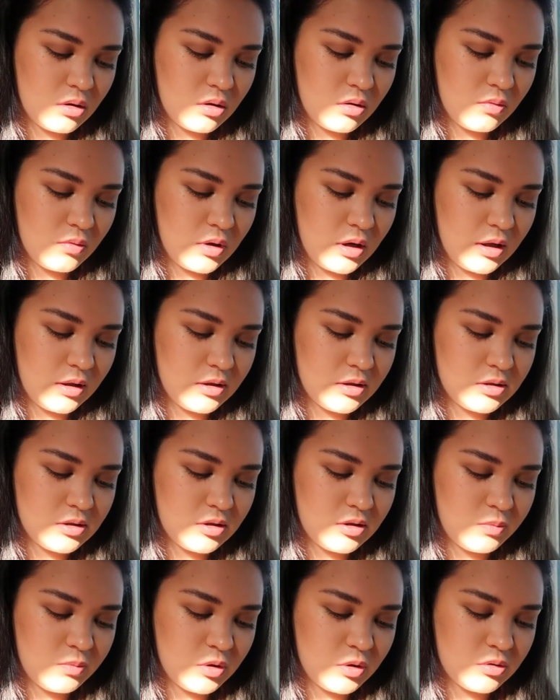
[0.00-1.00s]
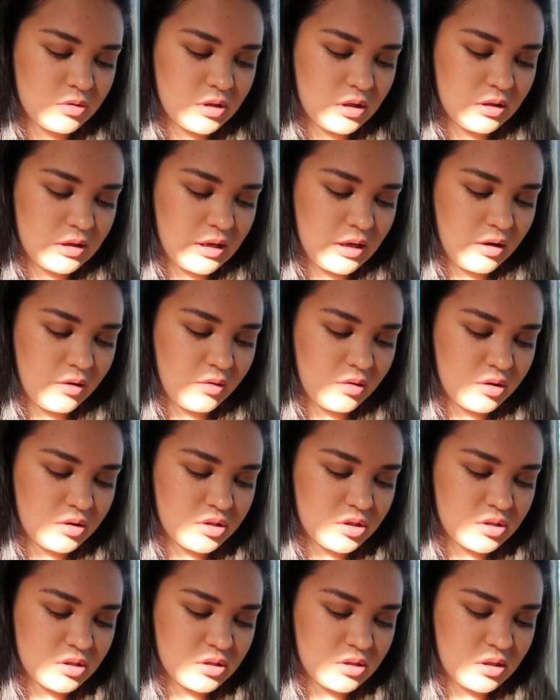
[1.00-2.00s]
when I listen to music now, it
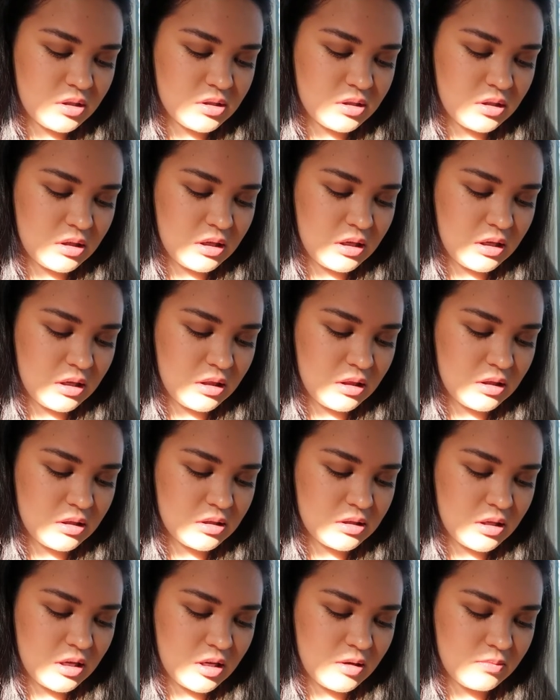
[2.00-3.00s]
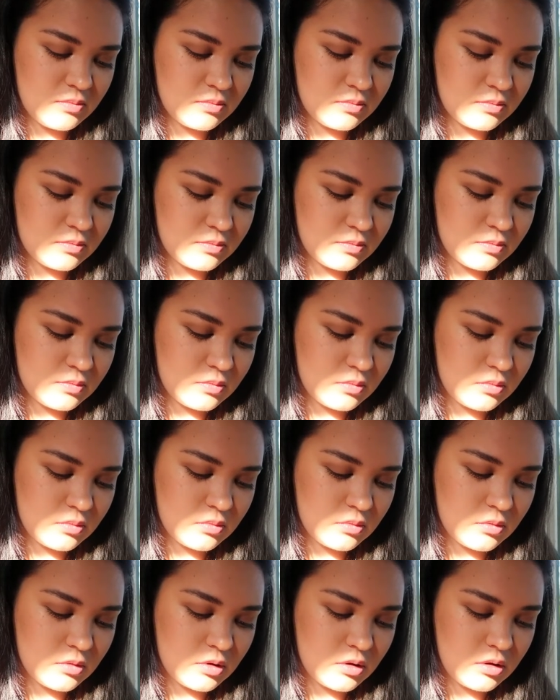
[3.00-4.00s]
just doesn't hit the same.
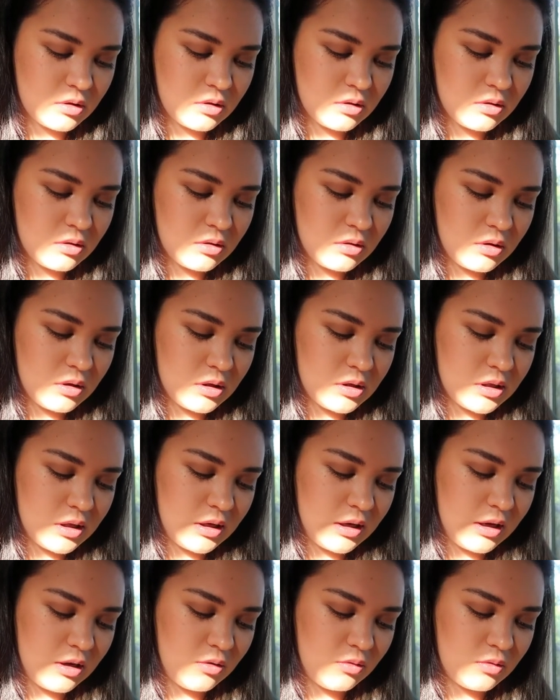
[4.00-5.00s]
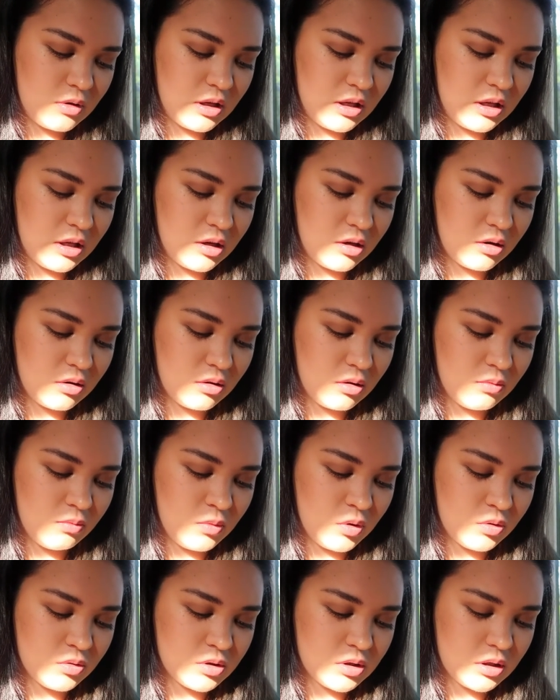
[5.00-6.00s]
It's like I don't hear the
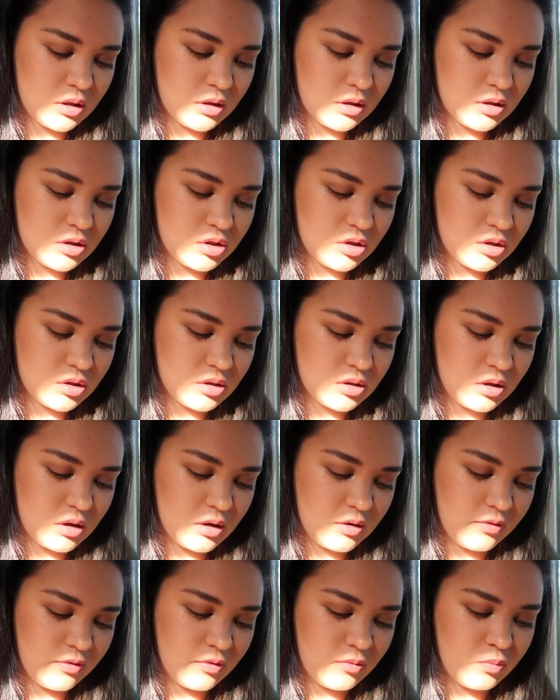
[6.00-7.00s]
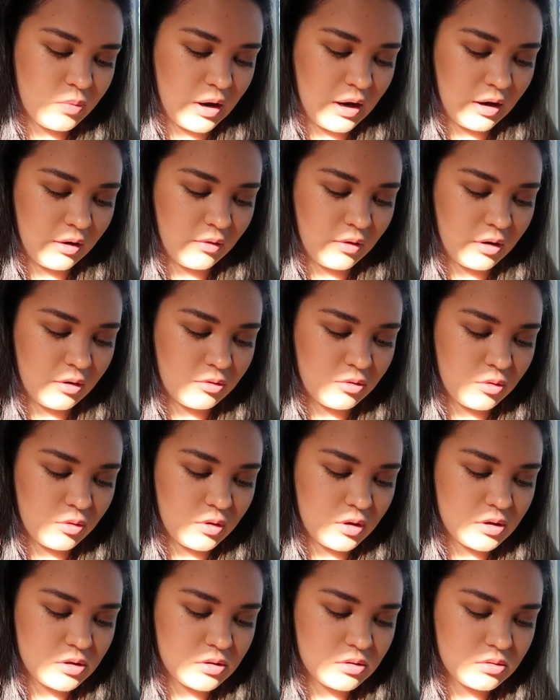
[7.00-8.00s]
music. It's just there for background
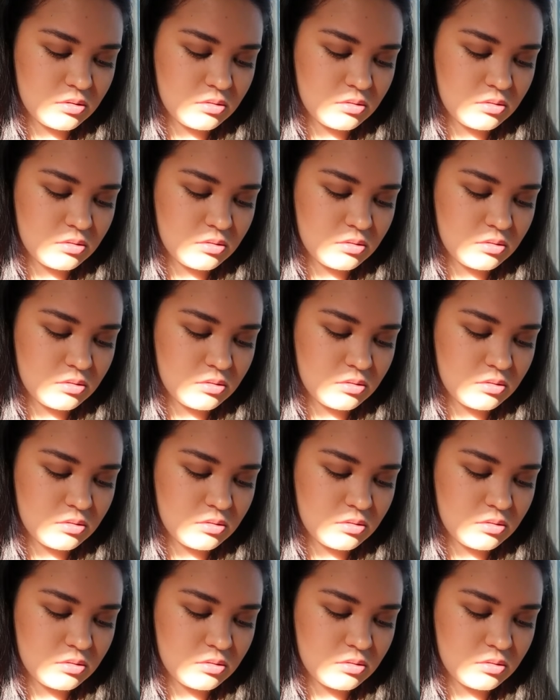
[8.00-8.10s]
noise.